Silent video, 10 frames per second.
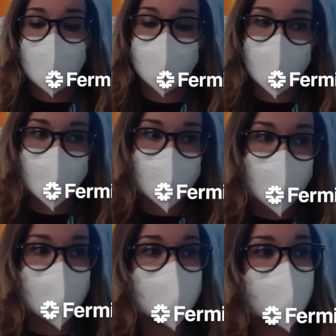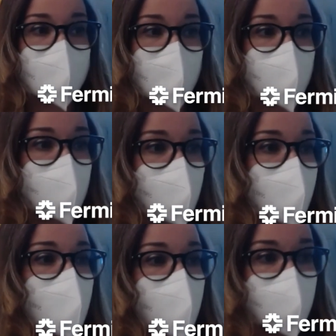techniques to
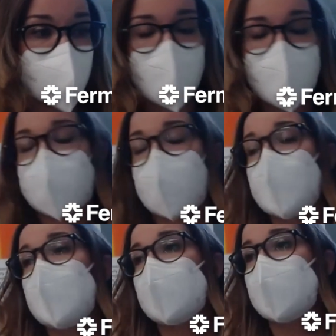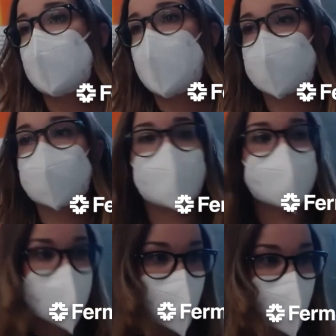control the particle
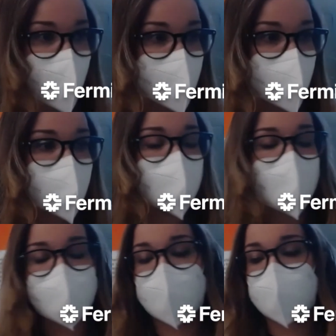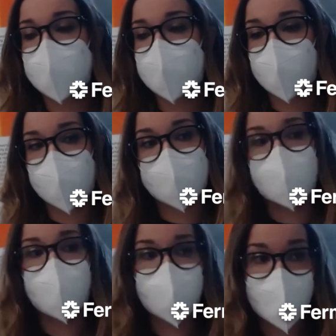accelerator that can be used for
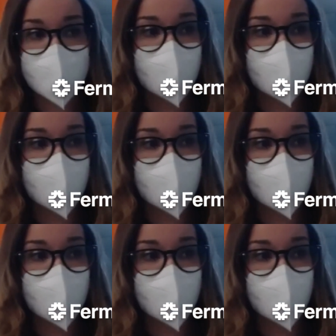quantum